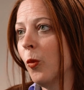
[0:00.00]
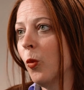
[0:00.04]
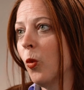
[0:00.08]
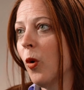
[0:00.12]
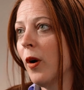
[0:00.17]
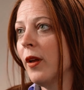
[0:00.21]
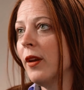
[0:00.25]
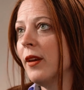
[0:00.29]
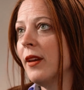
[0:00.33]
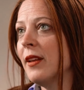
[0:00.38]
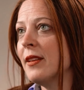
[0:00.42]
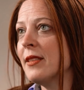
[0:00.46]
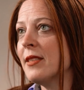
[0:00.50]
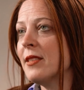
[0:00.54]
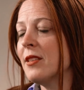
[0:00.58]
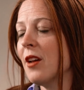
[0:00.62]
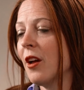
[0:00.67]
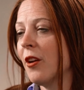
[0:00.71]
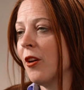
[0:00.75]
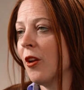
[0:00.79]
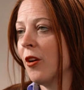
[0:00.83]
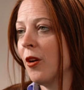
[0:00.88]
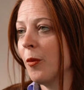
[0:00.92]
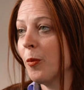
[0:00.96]
What is
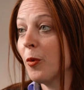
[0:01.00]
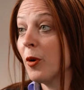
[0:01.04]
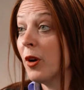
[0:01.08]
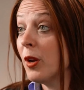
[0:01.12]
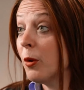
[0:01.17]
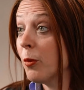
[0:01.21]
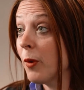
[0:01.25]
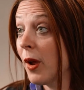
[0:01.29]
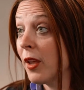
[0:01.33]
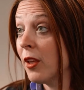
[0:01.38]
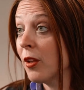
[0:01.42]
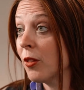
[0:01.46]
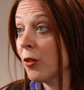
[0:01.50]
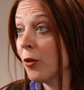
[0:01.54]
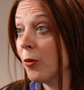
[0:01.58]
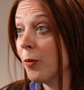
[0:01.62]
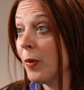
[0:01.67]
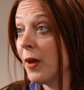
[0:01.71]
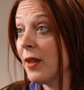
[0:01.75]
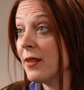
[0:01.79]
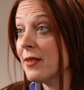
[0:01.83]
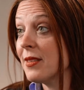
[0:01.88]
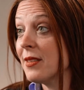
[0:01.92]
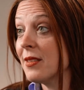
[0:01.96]
done on a pretty regular
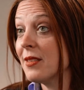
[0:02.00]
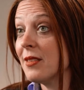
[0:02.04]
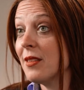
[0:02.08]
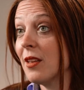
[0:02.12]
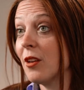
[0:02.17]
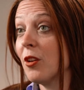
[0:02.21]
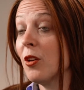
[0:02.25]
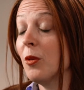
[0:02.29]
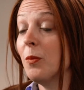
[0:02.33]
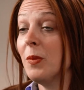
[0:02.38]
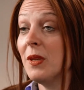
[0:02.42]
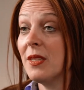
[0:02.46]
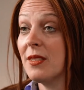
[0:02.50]
basis that could be